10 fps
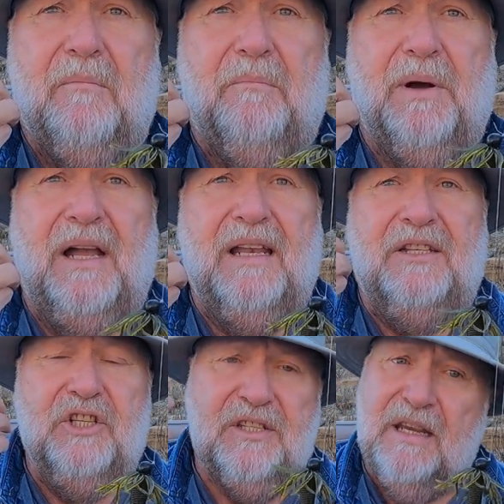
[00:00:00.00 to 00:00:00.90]
but
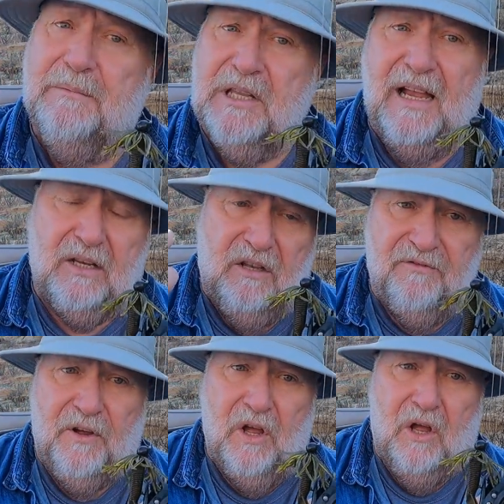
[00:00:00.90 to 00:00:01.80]
it just seems like on the
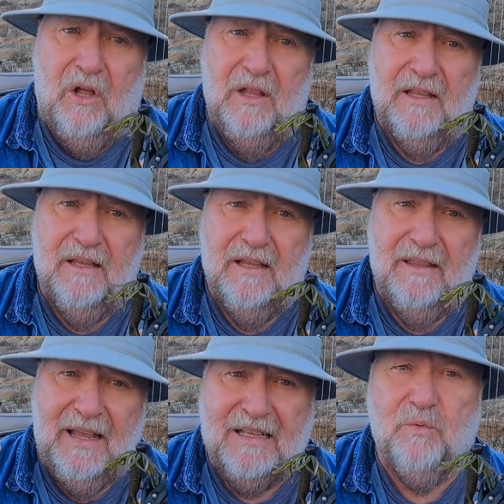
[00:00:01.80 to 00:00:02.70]
fall,
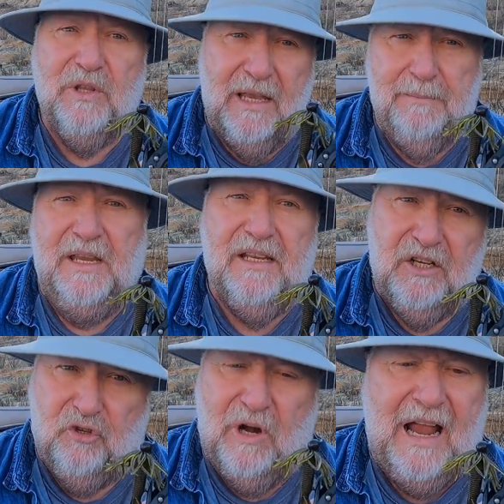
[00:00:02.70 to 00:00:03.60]
that's when they begin
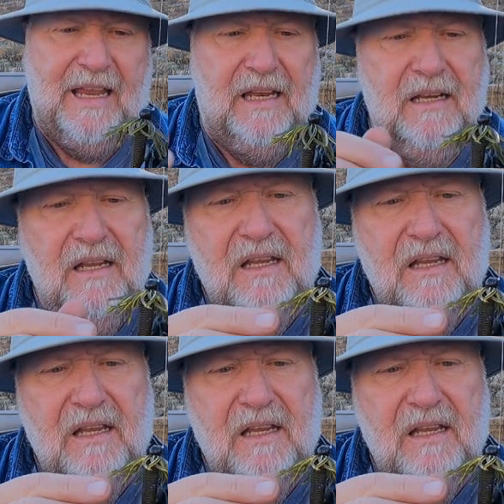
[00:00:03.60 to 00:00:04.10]
to track it.